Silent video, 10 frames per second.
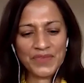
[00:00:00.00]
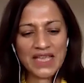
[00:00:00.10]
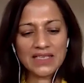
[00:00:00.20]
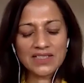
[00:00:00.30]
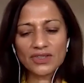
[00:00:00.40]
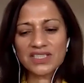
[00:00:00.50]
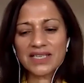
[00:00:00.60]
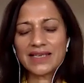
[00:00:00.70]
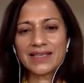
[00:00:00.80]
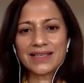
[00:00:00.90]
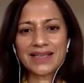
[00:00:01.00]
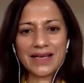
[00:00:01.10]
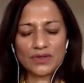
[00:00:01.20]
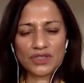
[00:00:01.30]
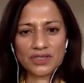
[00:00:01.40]
is not taking
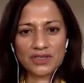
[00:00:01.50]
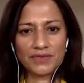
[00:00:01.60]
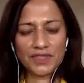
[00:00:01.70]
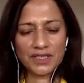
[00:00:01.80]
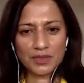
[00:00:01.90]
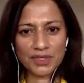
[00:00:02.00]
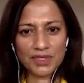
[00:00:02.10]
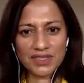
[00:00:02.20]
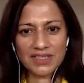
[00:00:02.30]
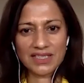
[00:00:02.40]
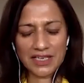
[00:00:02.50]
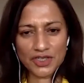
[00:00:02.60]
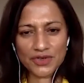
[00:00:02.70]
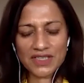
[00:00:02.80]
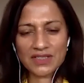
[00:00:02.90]
account of the other person's
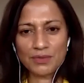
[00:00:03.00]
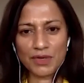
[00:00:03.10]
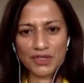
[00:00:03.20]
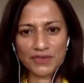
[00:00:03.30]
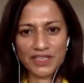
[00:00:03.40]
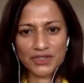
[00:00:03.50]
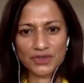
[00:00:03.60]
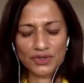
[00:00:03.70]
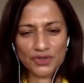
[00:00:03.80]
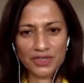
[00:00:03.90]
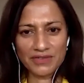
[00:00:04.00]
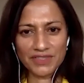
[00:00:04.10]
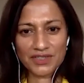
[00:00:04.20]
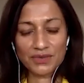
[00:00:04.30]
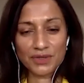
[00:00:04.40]
interests or motivations or
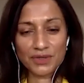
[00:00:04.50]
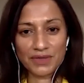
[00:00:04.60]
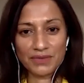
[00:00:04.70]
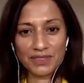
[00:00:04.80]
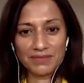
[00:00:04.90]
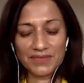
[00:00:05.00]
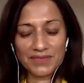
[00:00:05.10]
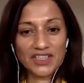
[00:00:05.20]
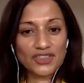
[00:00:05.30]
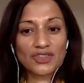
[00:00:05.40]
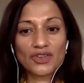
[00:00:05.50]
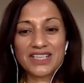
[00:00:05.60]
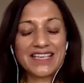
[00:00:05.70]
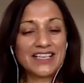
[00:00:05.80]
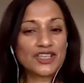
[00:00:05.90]
drivers to agree with them. They're just
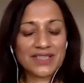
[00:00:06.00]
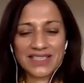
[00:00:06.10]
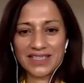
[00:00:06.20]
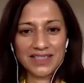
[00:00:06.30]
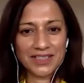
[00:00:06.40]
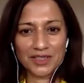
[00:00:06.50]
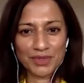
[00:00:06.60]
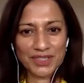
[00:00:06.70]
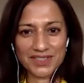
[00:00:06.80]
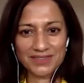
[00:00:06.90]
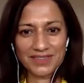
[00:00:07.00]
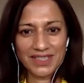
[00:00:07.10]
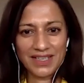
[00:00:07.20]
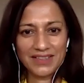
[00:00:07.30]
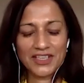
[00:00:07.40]
not interested in the other person.
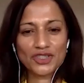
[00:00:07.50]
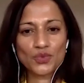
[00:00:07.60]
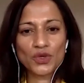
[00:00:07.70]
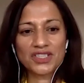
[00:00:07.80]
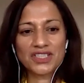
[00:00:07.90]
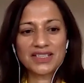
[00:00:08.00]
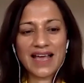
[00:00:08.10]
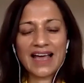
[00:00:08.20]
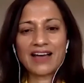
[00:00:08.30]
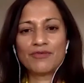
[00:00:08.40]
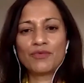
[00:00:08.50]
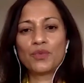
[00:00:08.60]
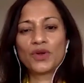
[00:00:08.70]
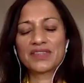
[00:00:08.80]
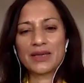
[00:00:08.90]
They just want to have
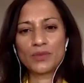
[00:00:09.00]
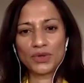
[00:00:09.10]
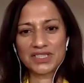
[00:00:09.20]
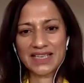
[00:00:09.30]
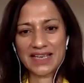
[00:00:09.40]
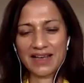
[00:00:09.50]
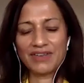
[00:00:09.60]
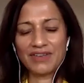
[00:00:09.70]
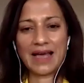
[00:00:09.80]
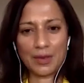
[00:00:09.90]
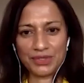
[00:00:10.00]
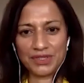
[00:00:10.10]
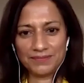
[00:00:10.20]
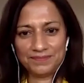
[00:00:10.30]
what they want to have happen.